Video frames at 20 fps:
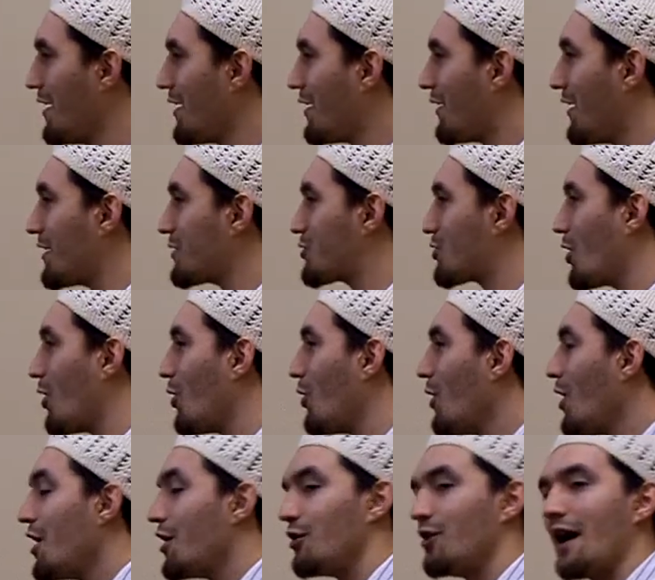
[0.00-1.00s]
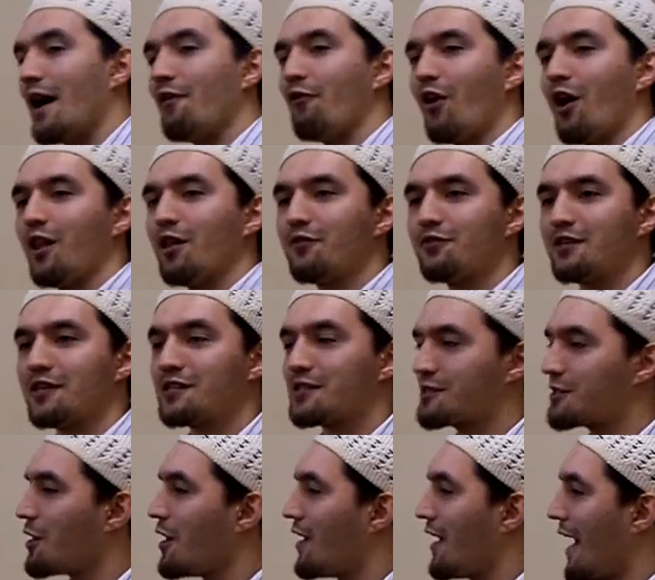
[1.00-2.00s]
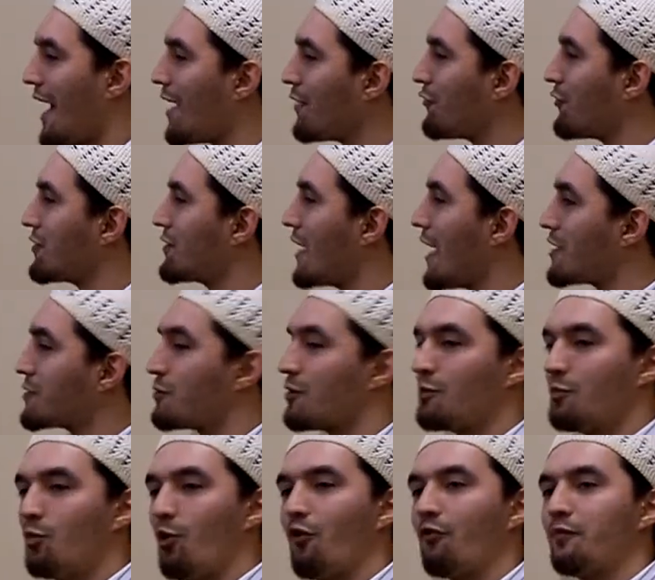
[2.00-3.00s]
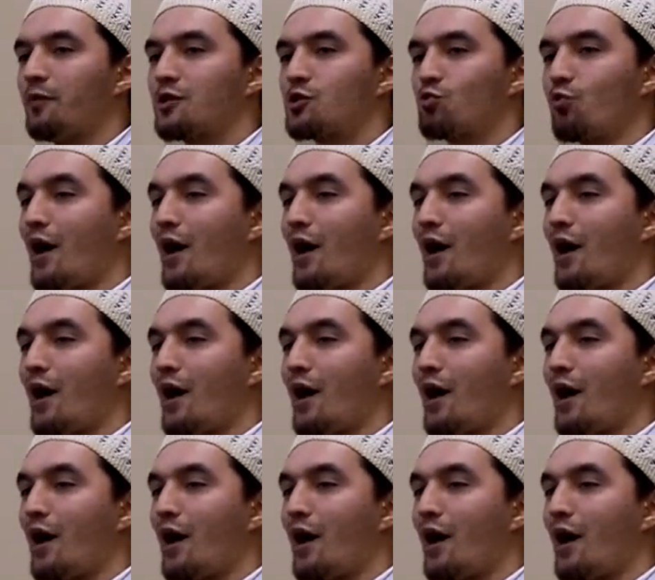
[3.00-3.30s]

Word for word: Right? So you have all of these advertisement movements.